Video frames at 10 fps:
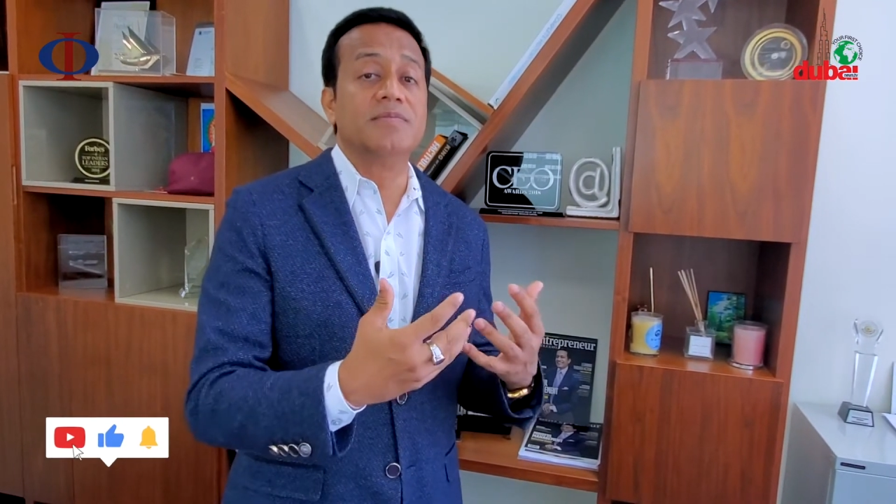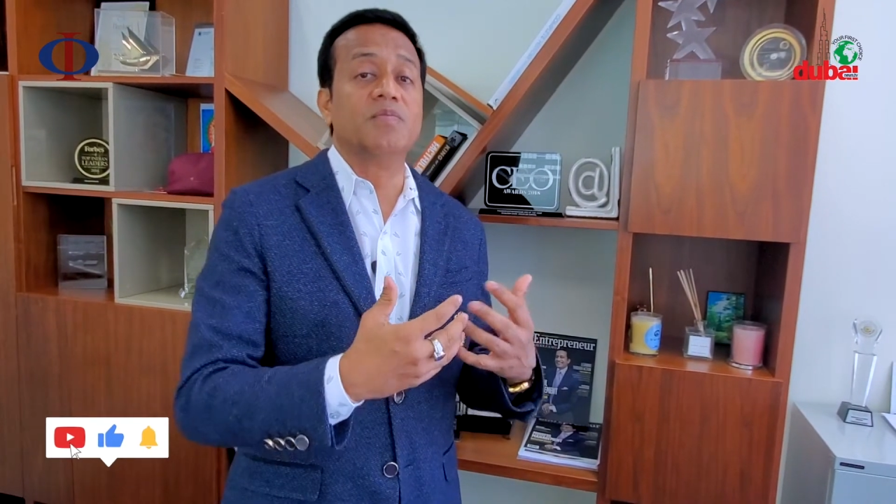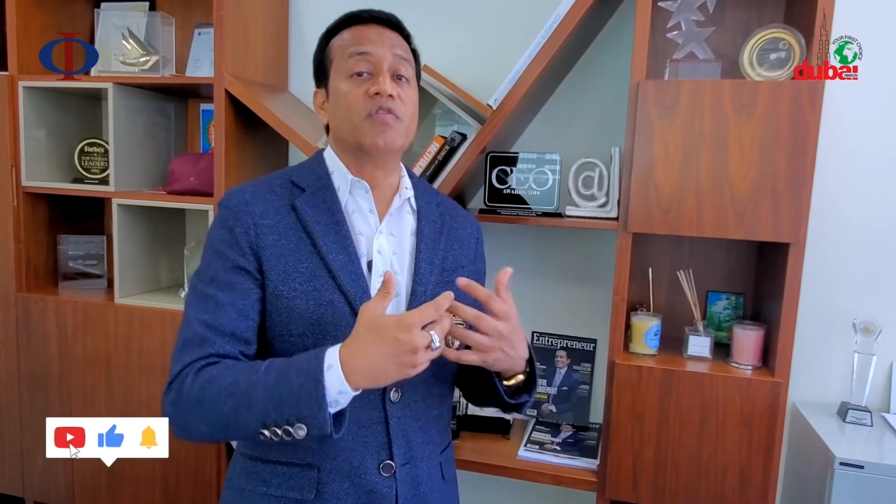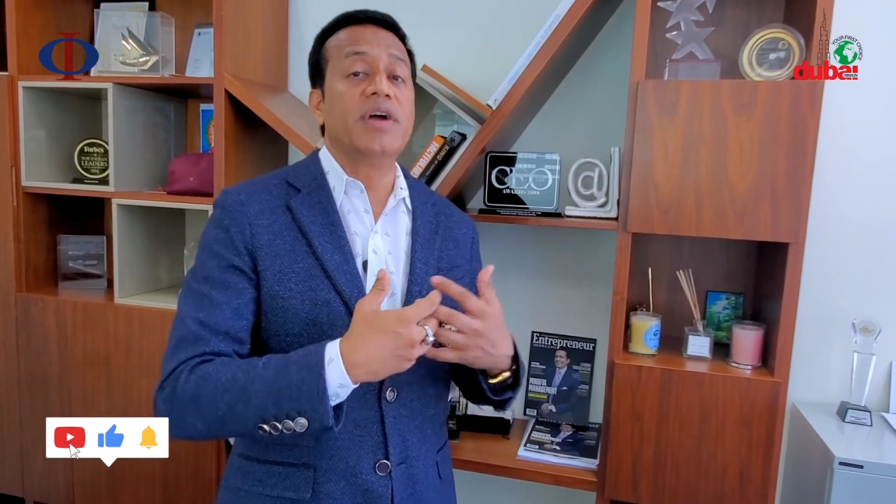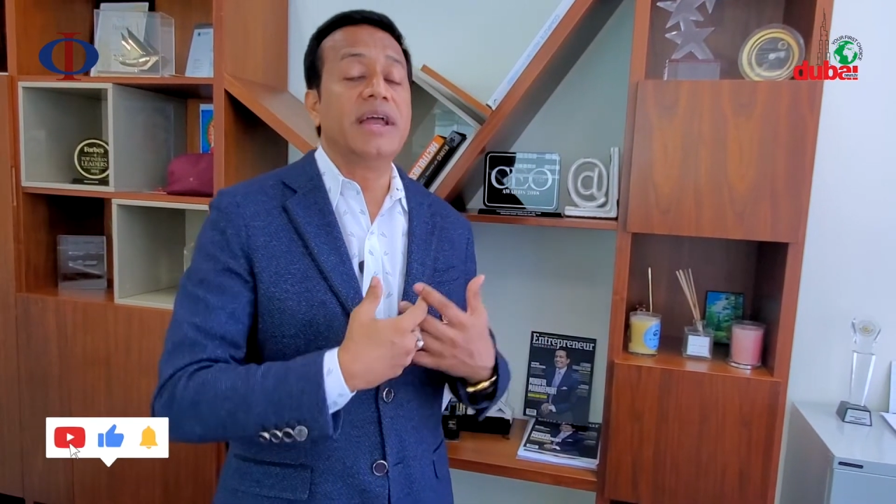
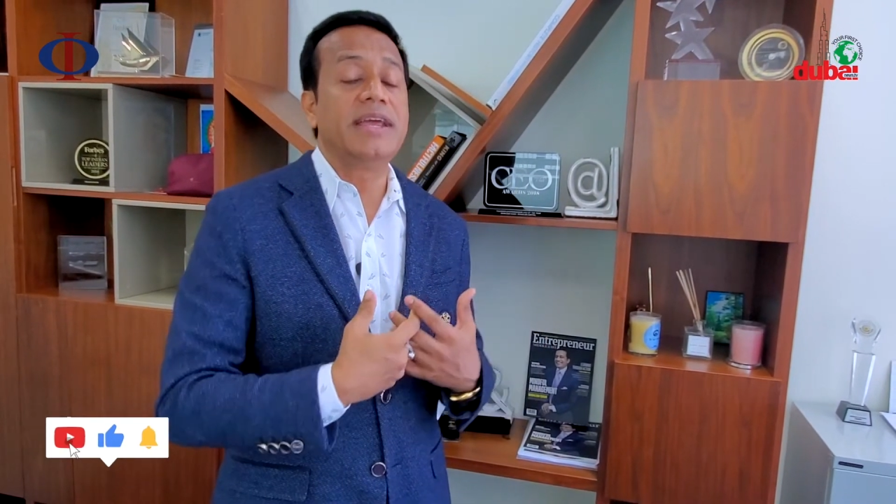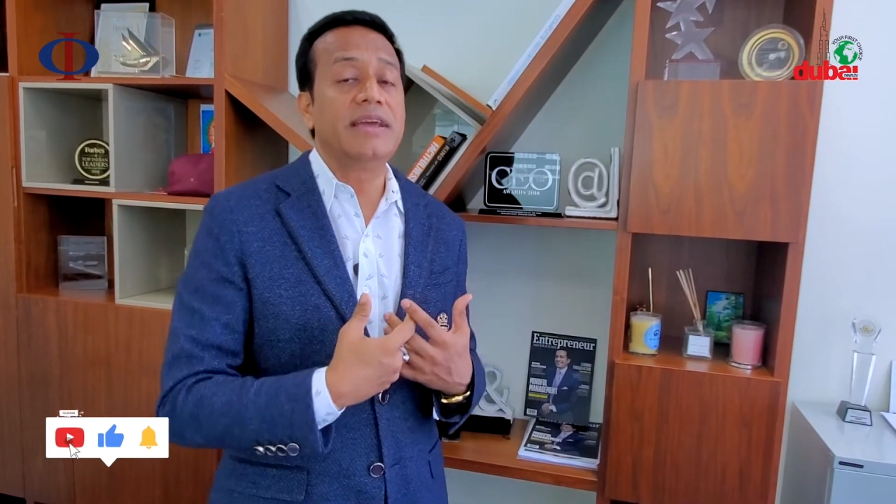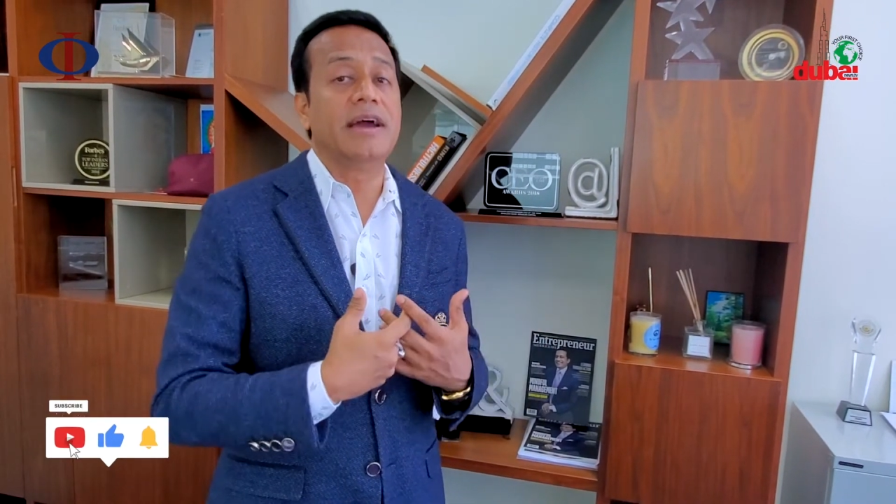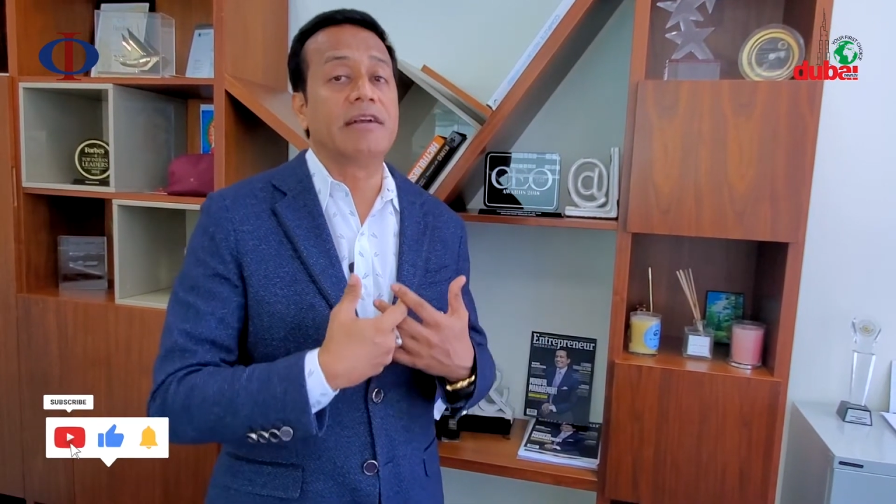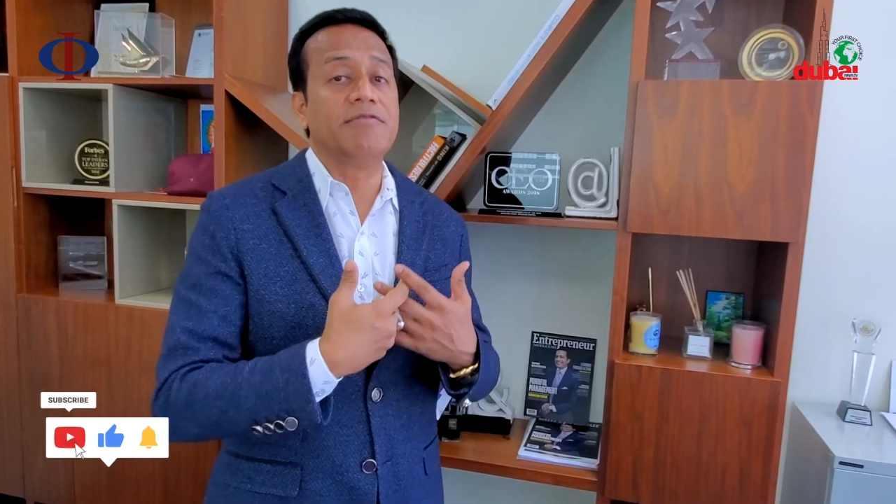
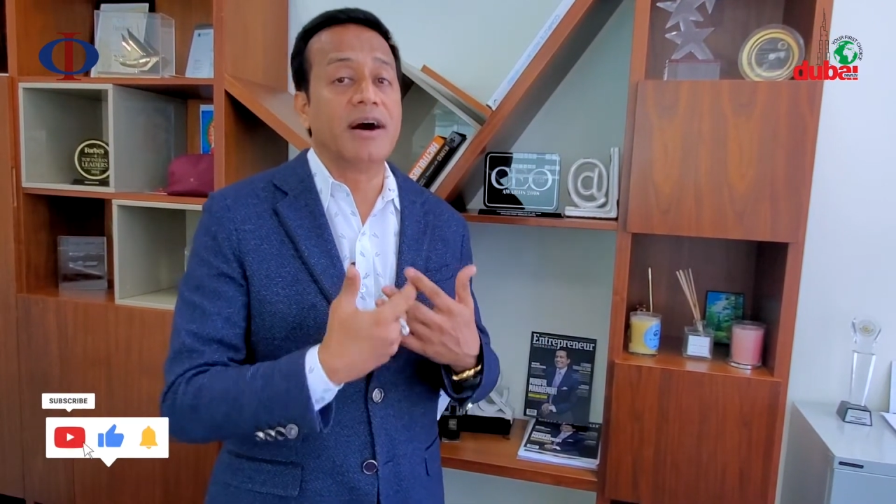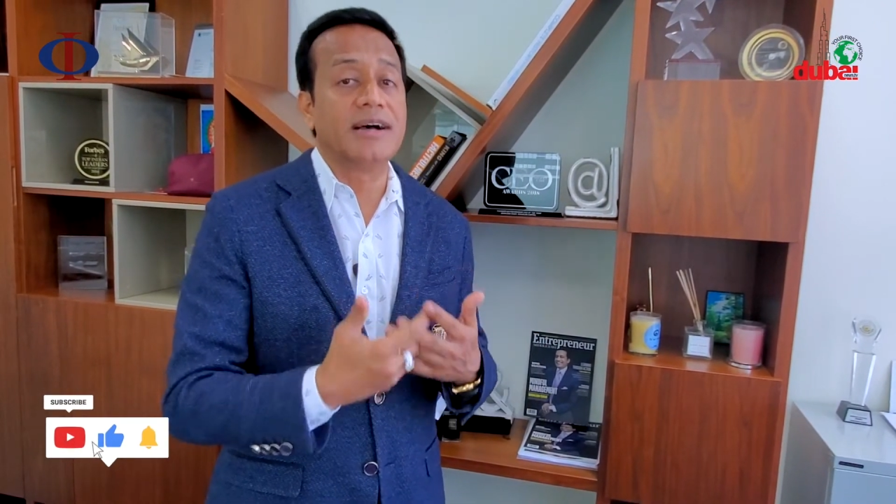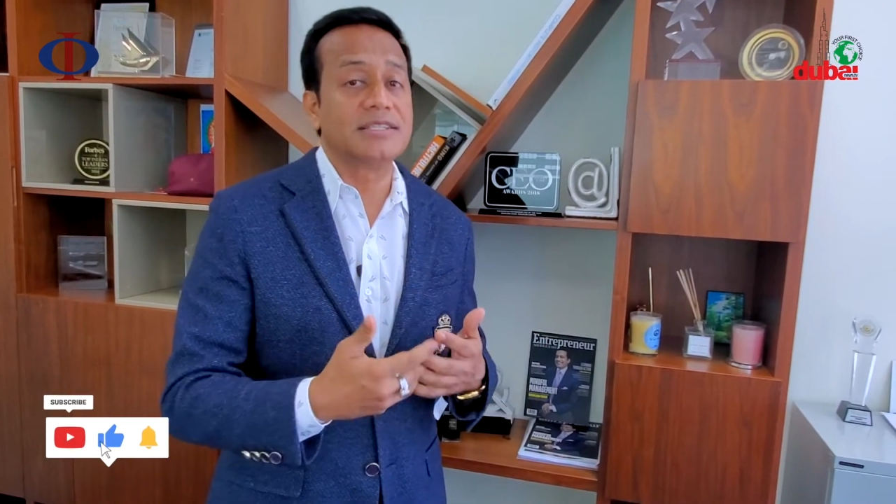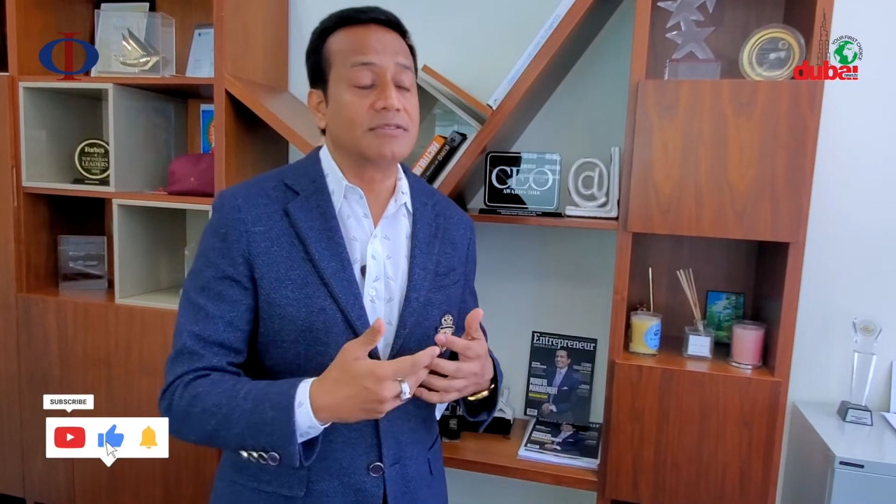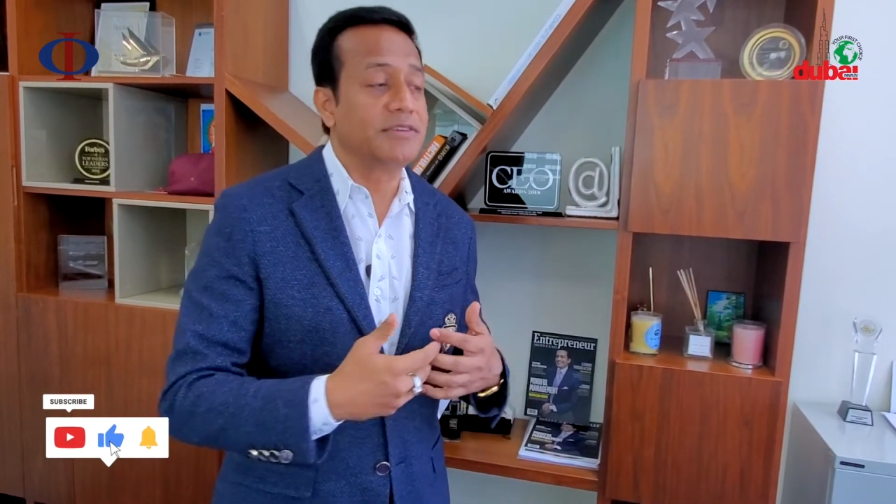very advanced,